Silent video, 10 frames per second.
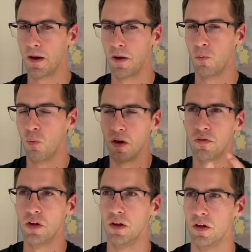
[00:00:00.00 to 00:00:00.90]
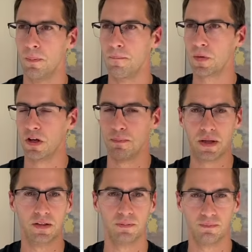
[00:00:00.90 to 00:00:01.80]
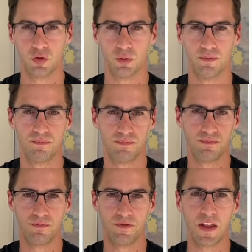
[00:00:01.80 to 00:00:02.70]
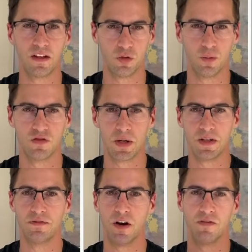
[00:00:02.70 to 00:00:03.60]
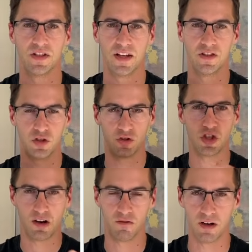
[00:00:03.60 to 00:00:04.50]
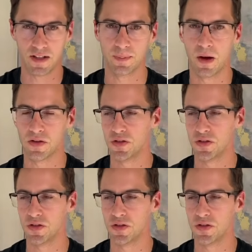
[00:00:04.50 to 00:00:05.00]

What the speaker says: one of the kind of big sort of things with GPT-5 is that it's just generally smarter.